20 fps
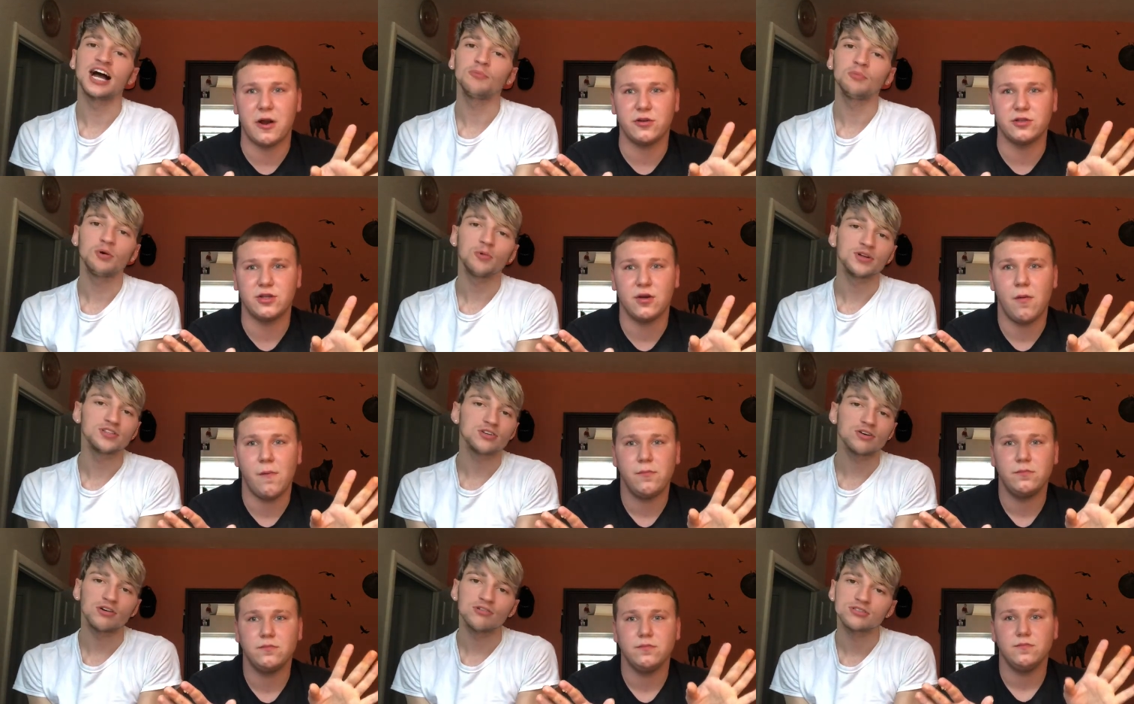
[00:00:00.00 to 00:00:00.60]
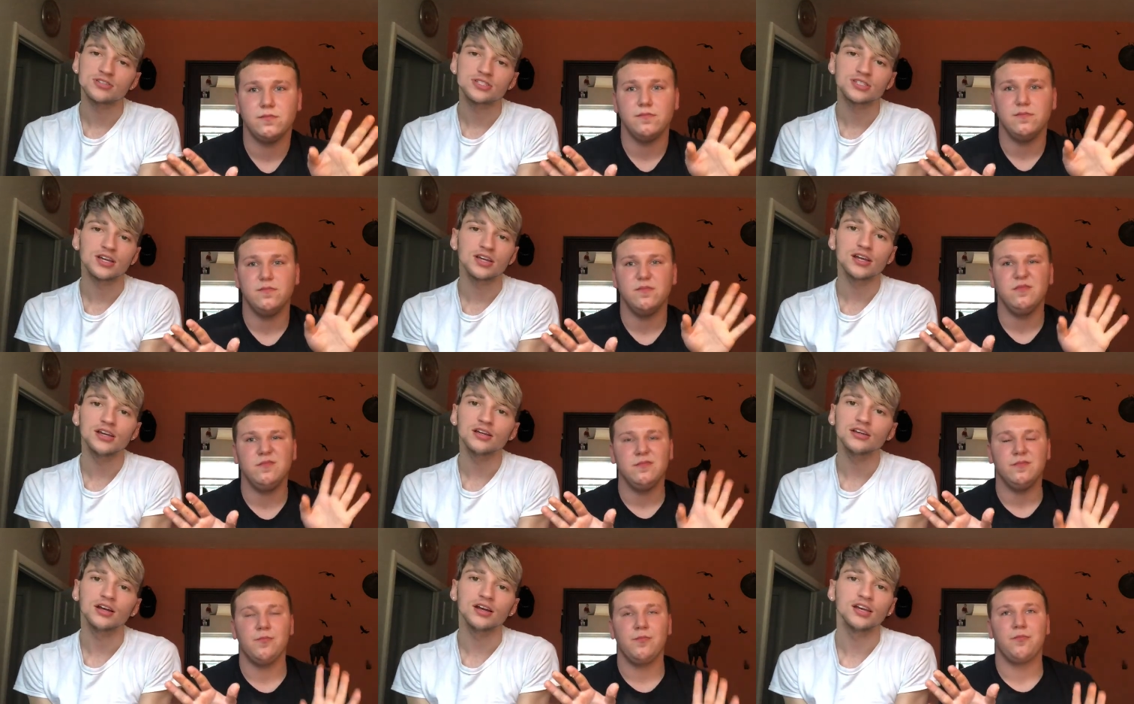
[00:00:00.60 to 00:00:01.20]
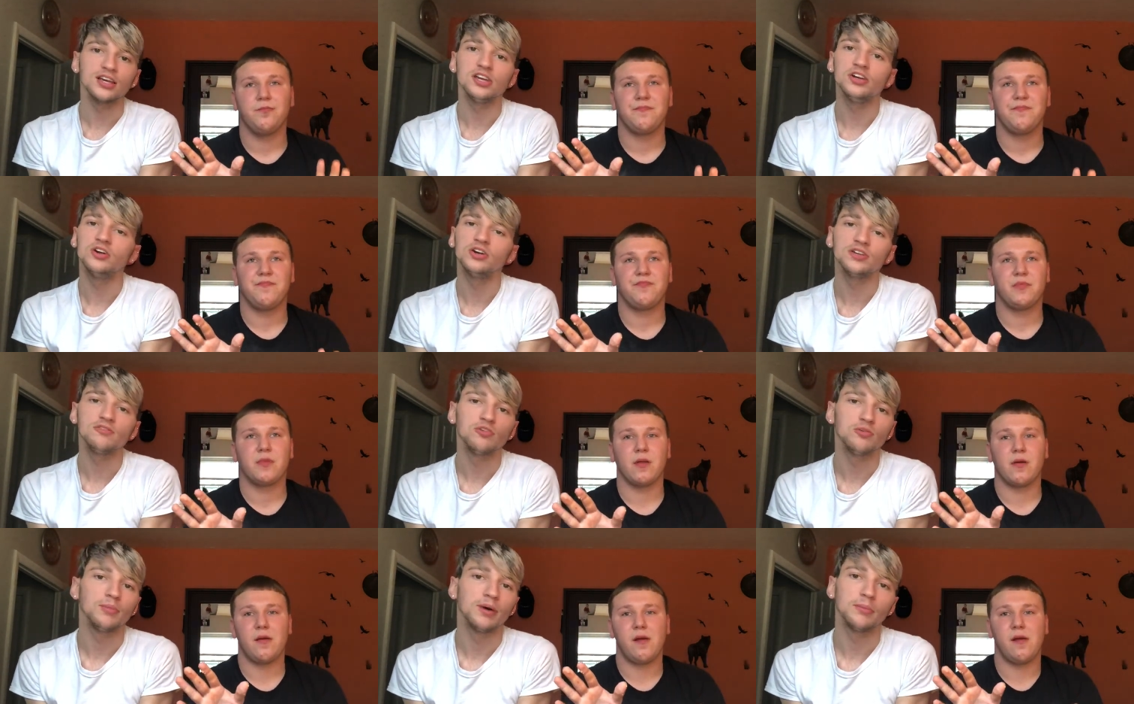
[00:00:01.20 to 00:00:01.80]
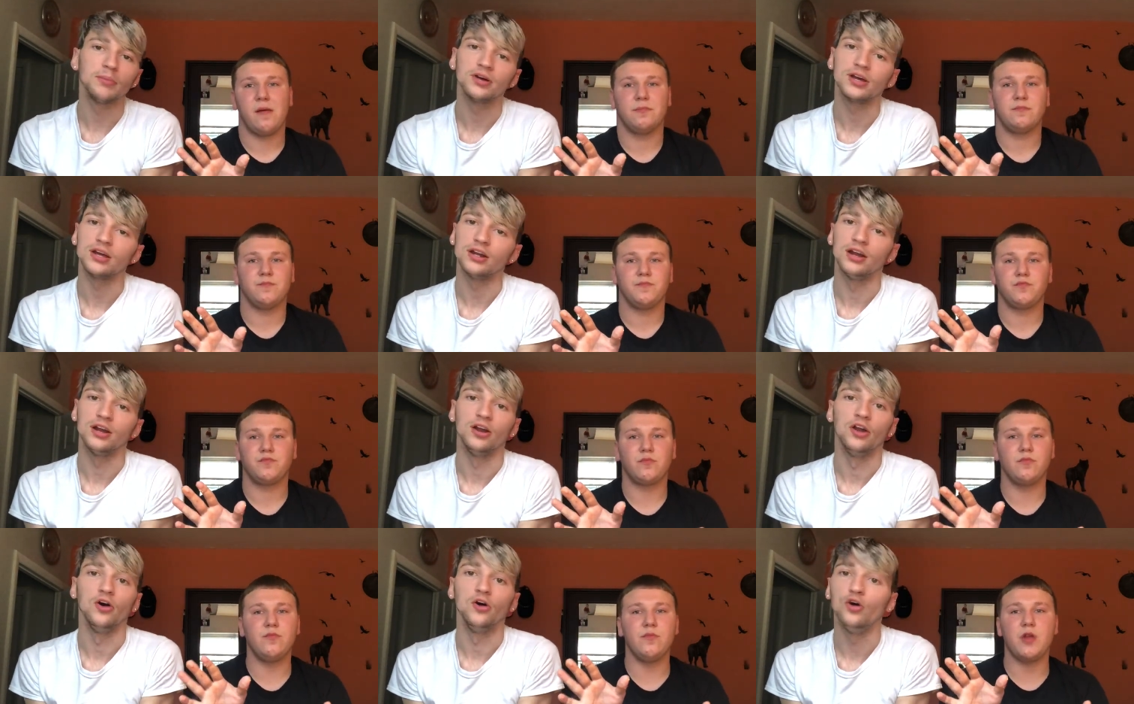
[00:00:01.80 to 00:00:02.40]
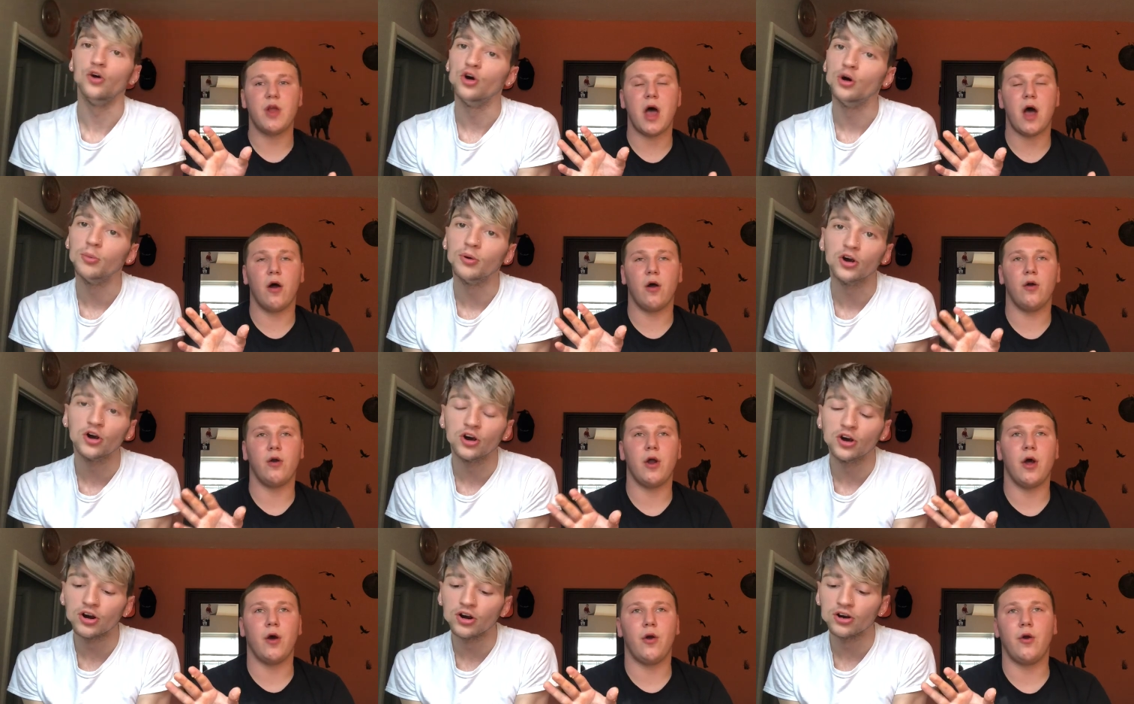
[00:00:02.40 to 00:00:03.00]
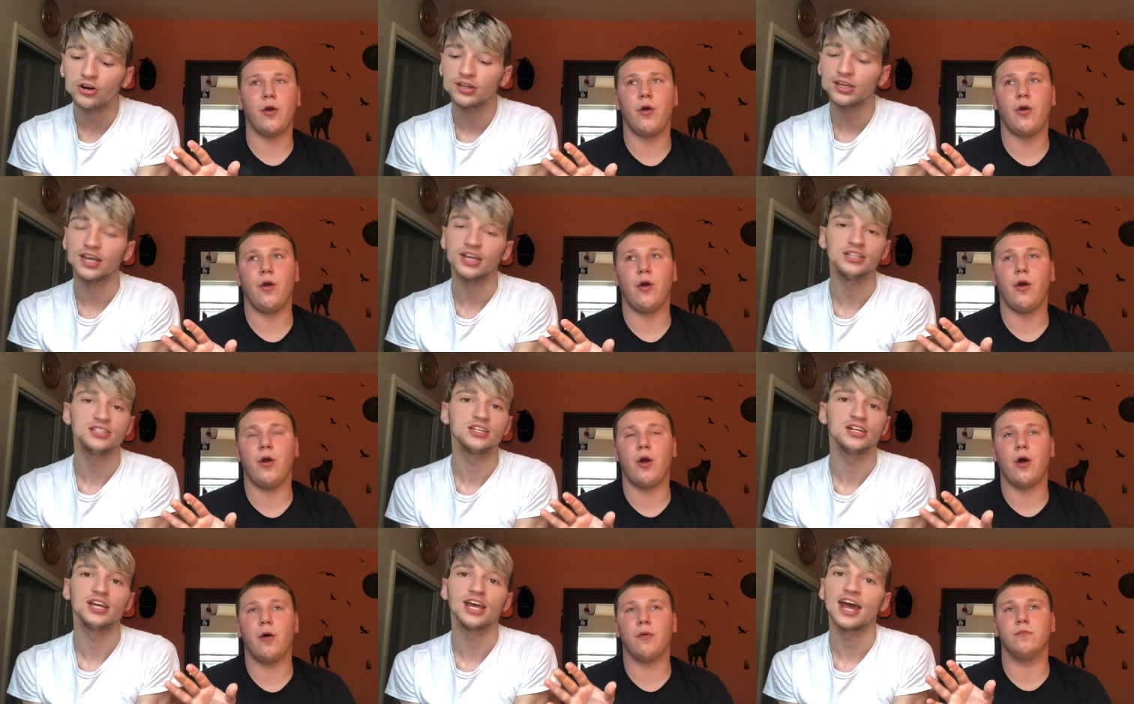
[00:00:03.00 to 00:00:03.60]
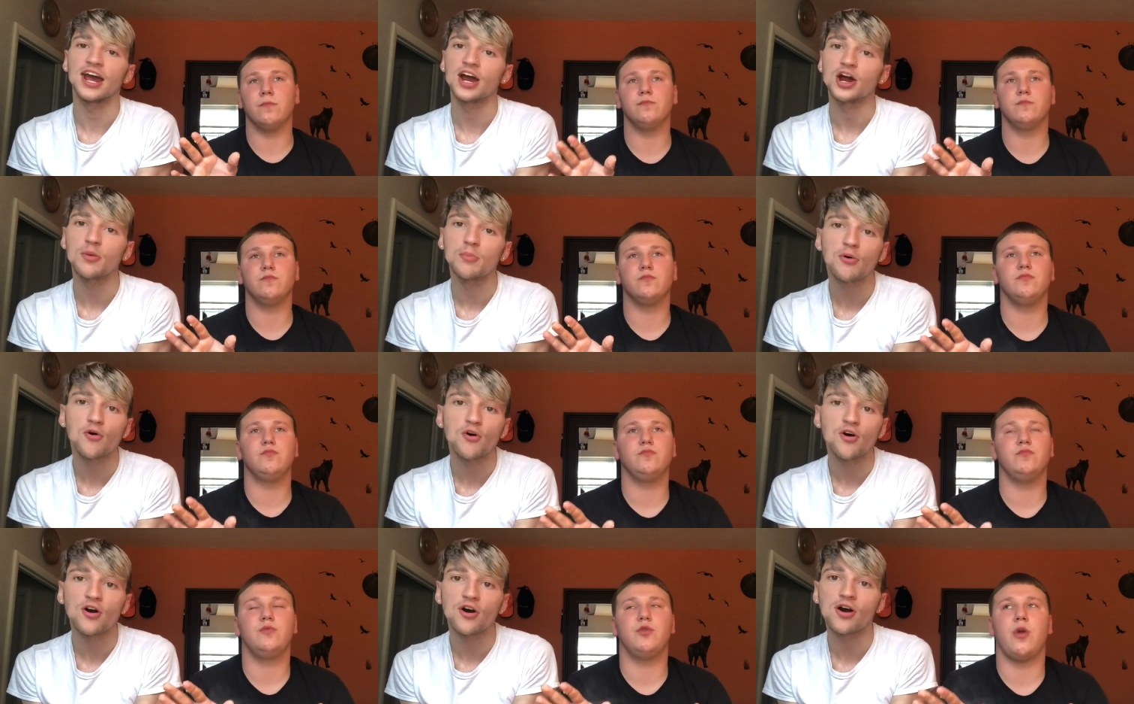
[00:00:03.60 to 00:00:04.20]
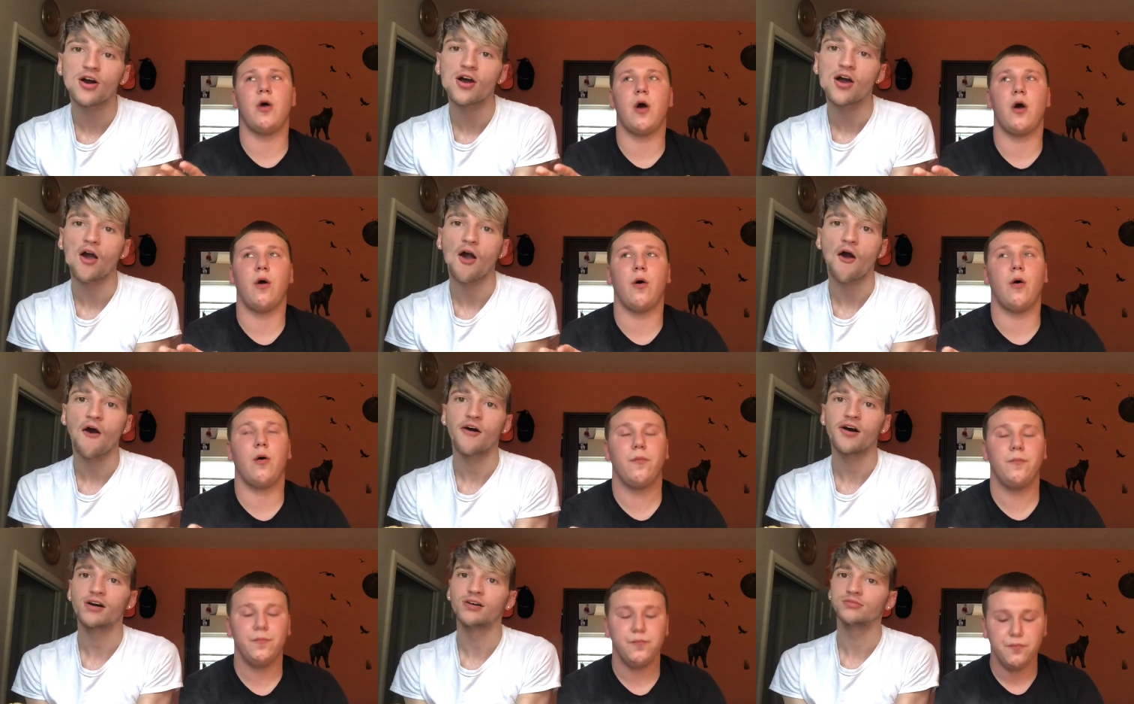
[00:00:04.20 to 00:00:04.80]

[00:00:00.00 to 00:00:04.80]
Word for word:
Speaker 1: the time we went to Old City, like, you don't even remember getting in the no, Uber, no, no, getting to the airport. No.